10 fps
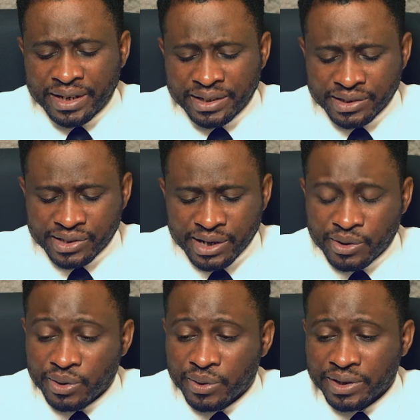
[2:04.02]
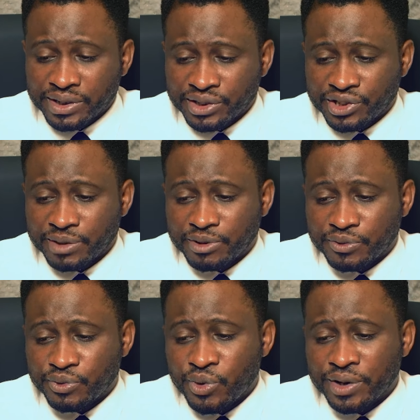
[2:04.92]
And in 2 Corinthians chapter
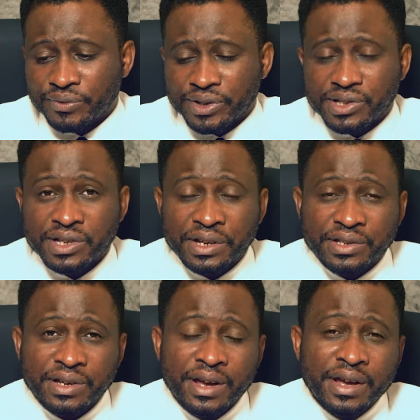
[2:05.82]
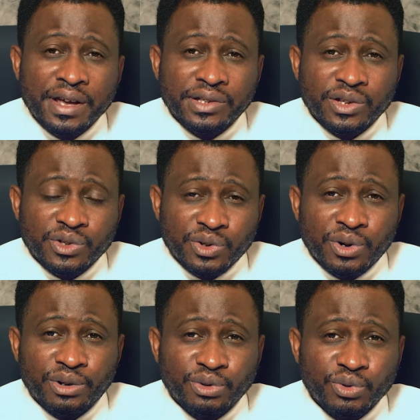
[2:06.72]
4 and verse 6, it says,
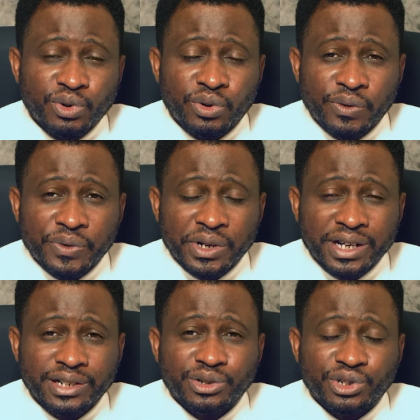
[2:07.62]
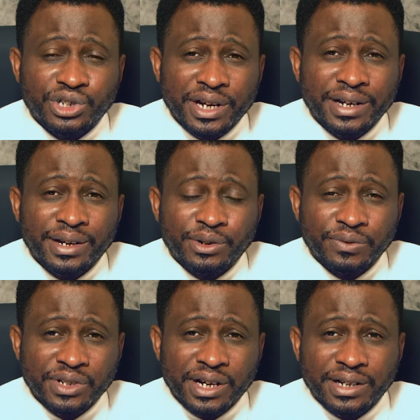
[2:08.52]
God who called the light to shine out
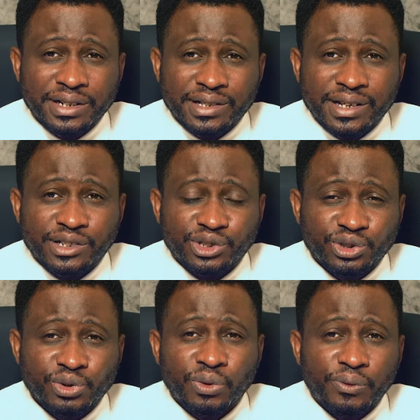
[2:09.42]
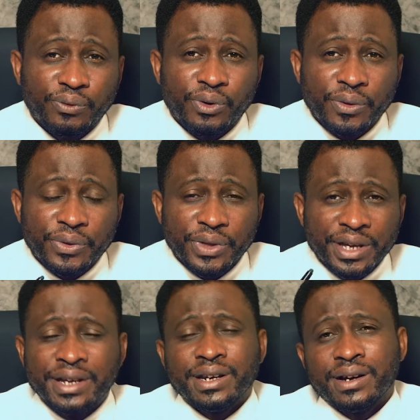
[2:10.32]
of darkness has shone forth
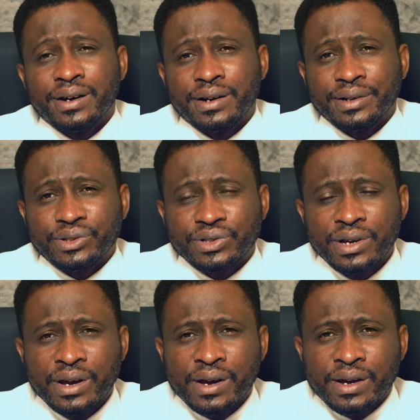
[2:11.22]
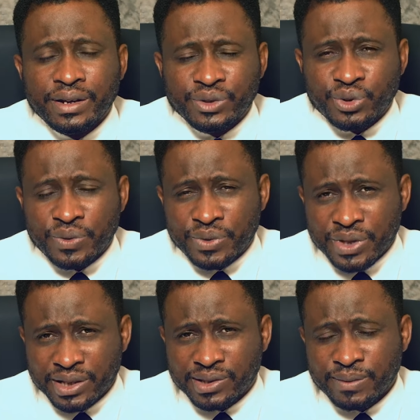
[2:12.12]
in our hearts. And so
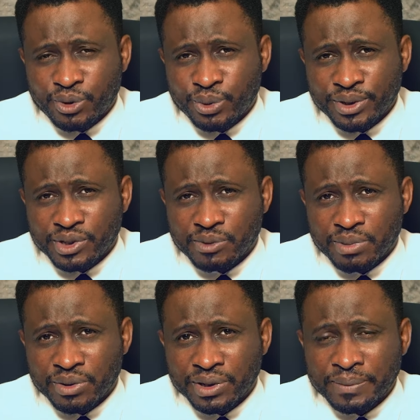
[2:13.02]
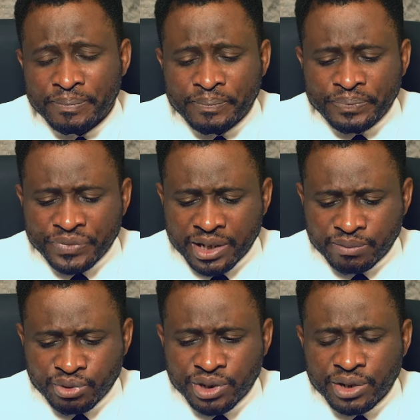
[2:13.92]
that same Holy Spirit
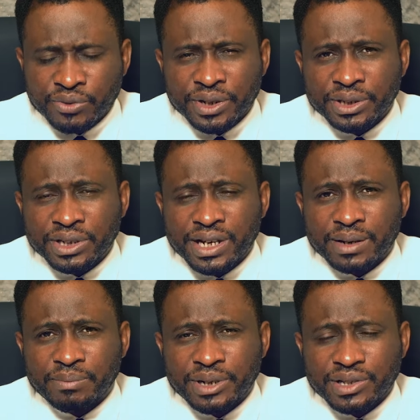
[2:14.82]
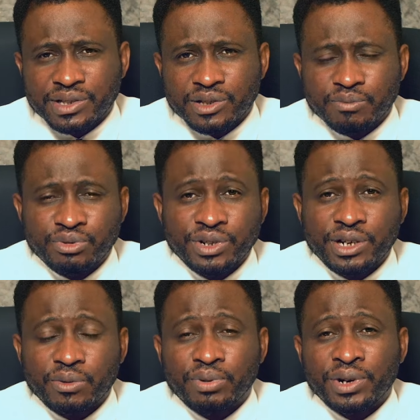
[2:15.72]
that brooded over the dark places,
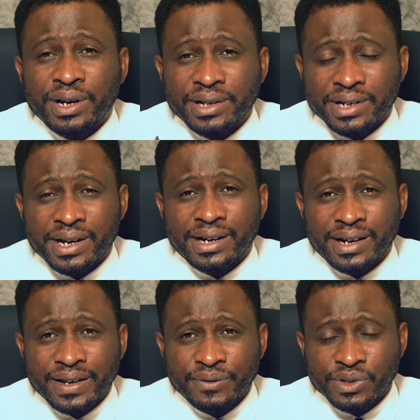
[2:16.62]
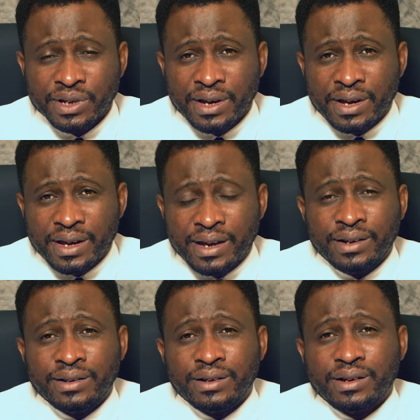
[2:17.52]
brooded upon our dark lives,
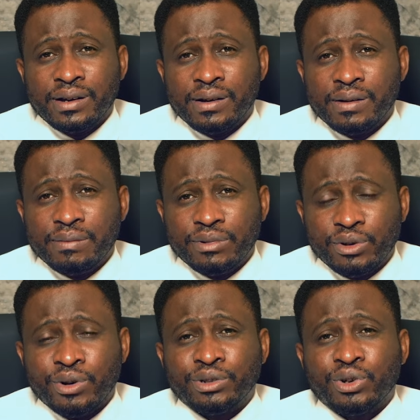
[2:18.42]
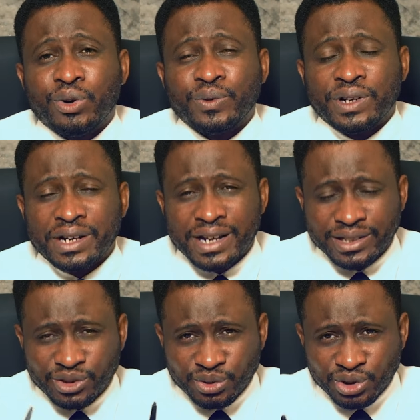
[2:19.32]
and God called
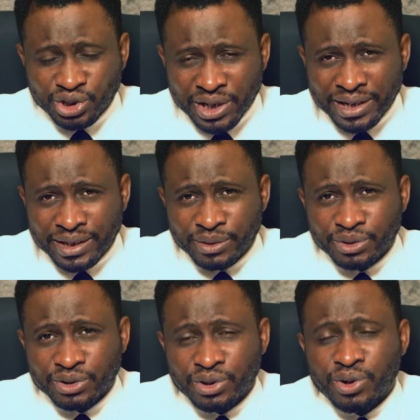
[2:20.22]
light to shine out.